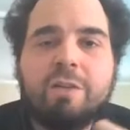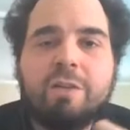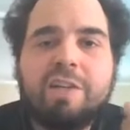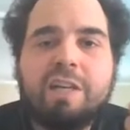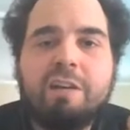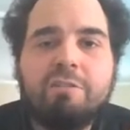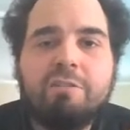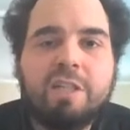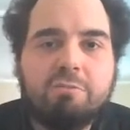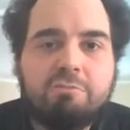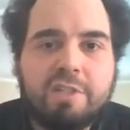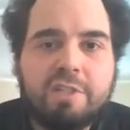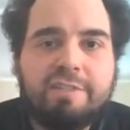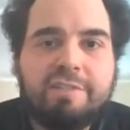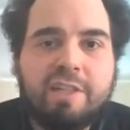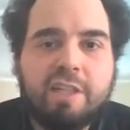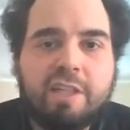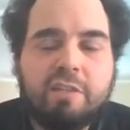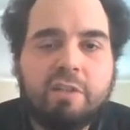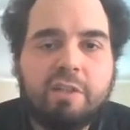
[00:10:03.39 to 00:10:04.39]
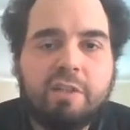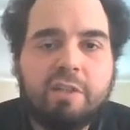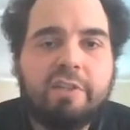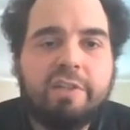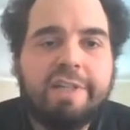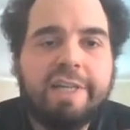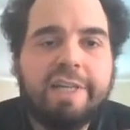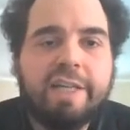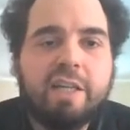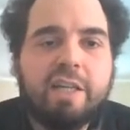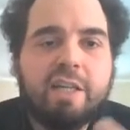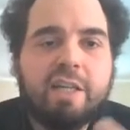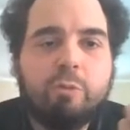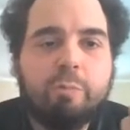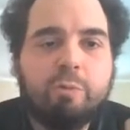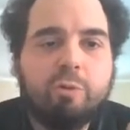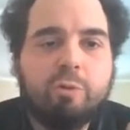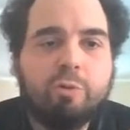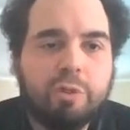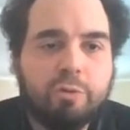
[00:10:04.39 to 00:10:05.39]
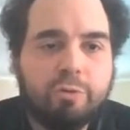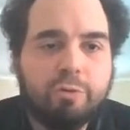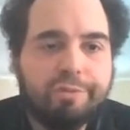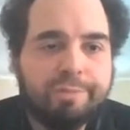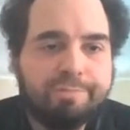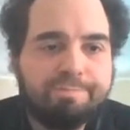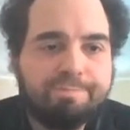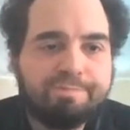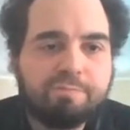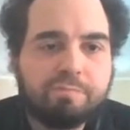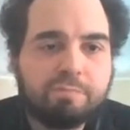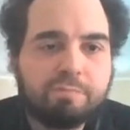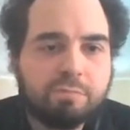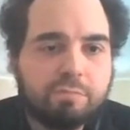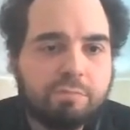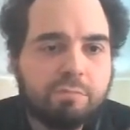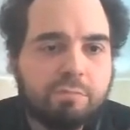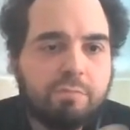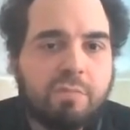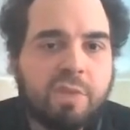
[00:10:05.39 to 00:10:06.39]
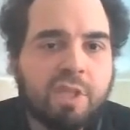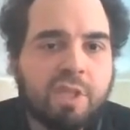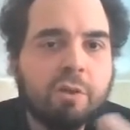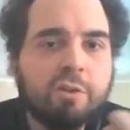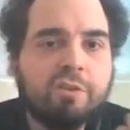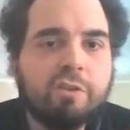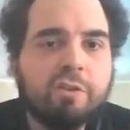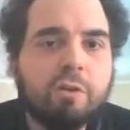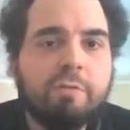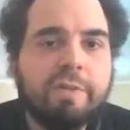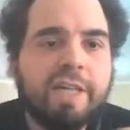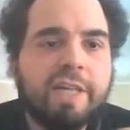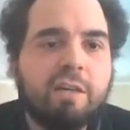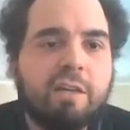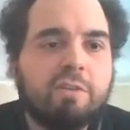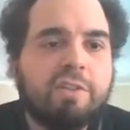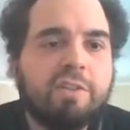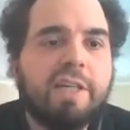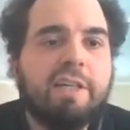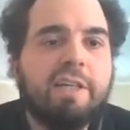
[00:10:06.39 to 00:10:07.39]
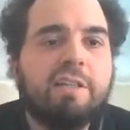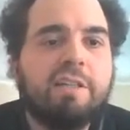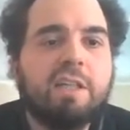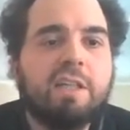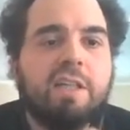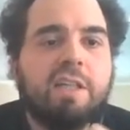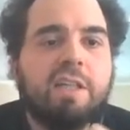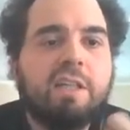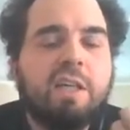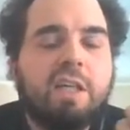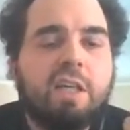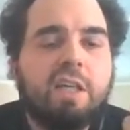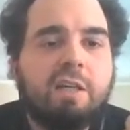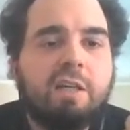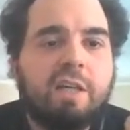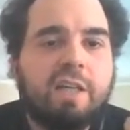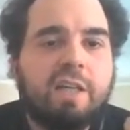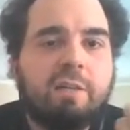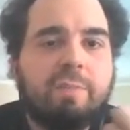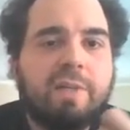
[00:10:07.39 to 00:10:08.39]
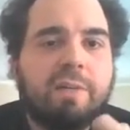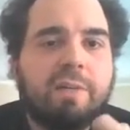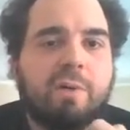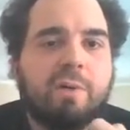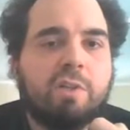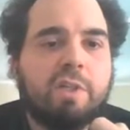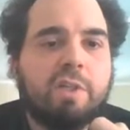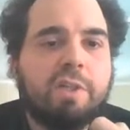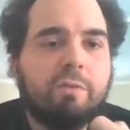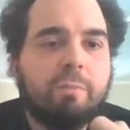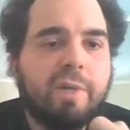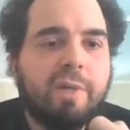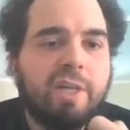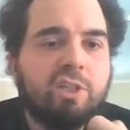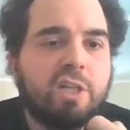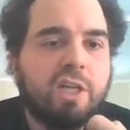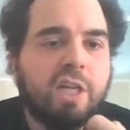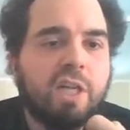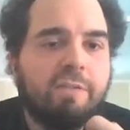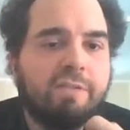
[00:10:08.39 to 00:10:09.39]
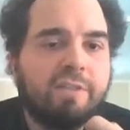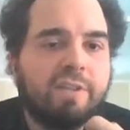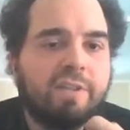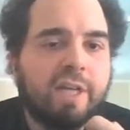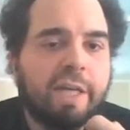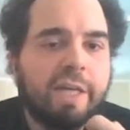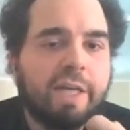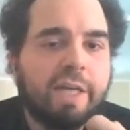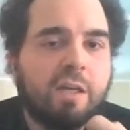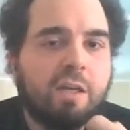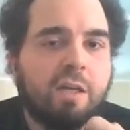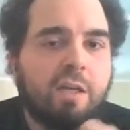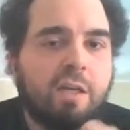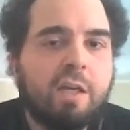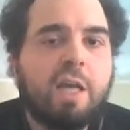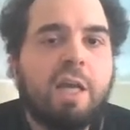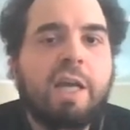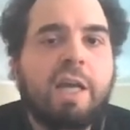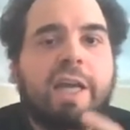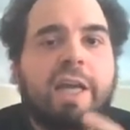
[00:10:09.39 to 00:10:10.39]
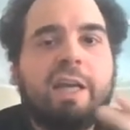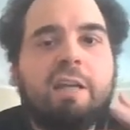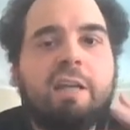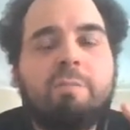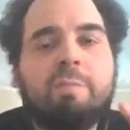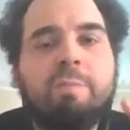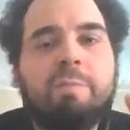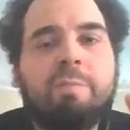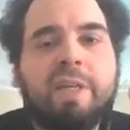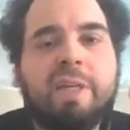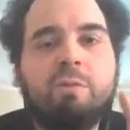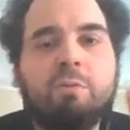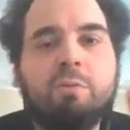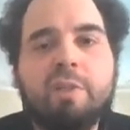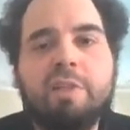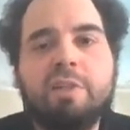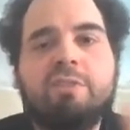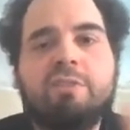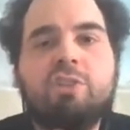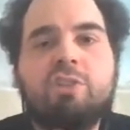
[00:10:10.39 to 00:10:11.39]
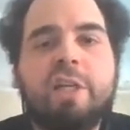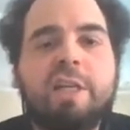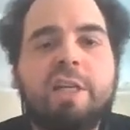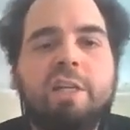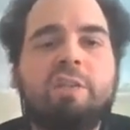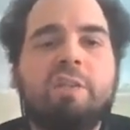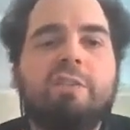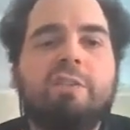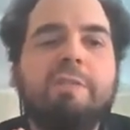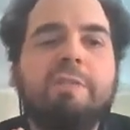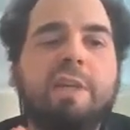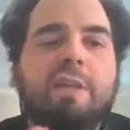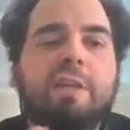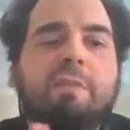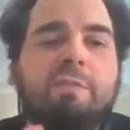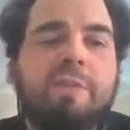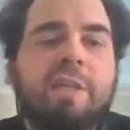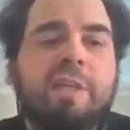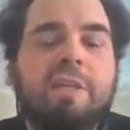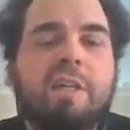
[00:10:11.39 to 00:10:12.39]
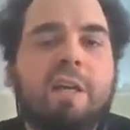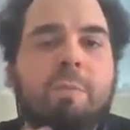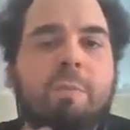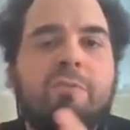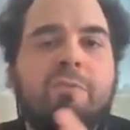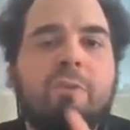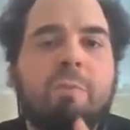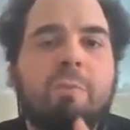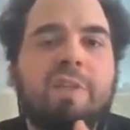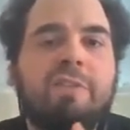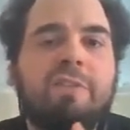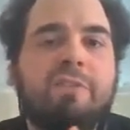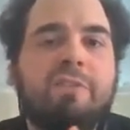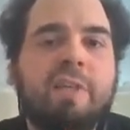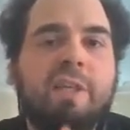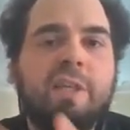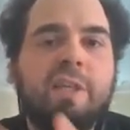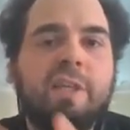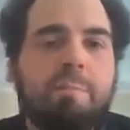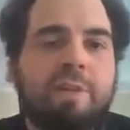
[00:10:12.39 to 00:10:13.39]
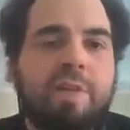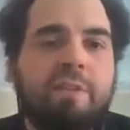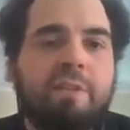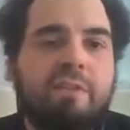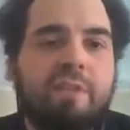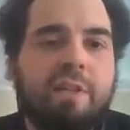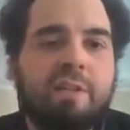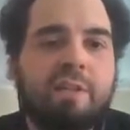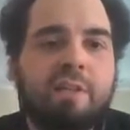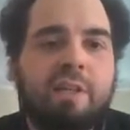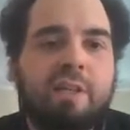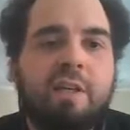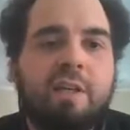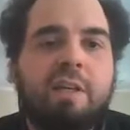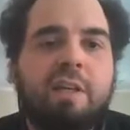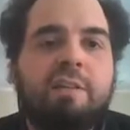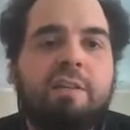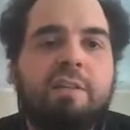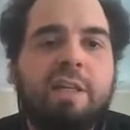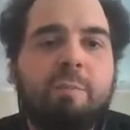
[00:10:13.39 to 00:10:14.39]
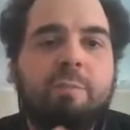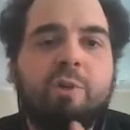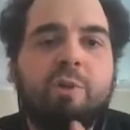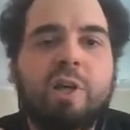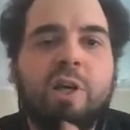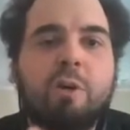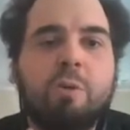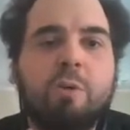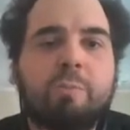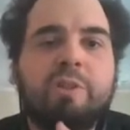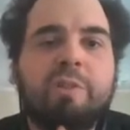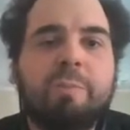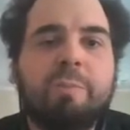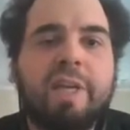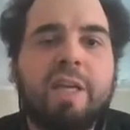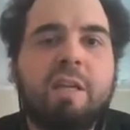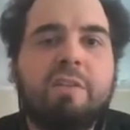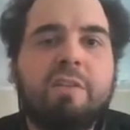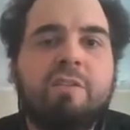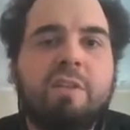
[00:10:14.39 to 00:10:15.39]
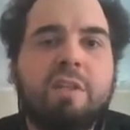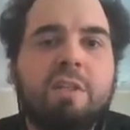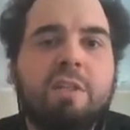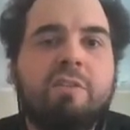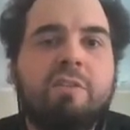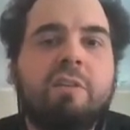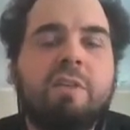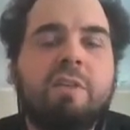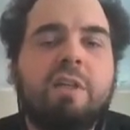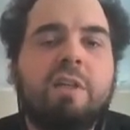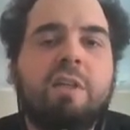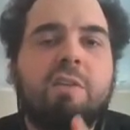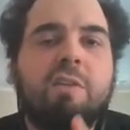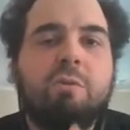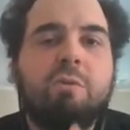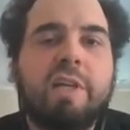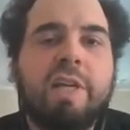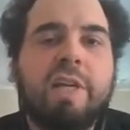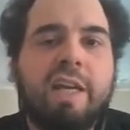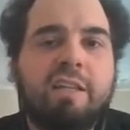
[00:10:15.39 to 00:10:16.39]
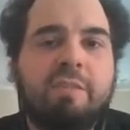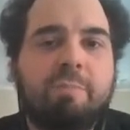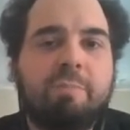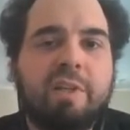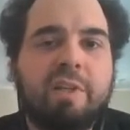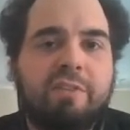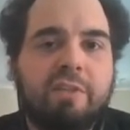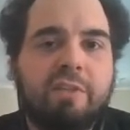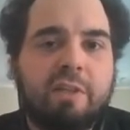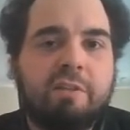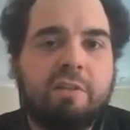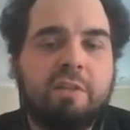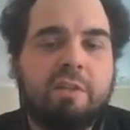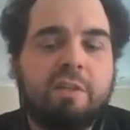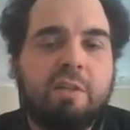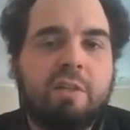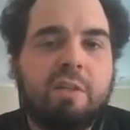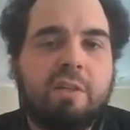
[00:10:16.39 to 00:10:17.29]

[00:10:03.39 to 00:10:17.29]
kind of characteristics is the data that you produce. Also, we annotate a little bit about the information life cycle, And by doing these changes, we come from these implicit input-output dependencies to an explicit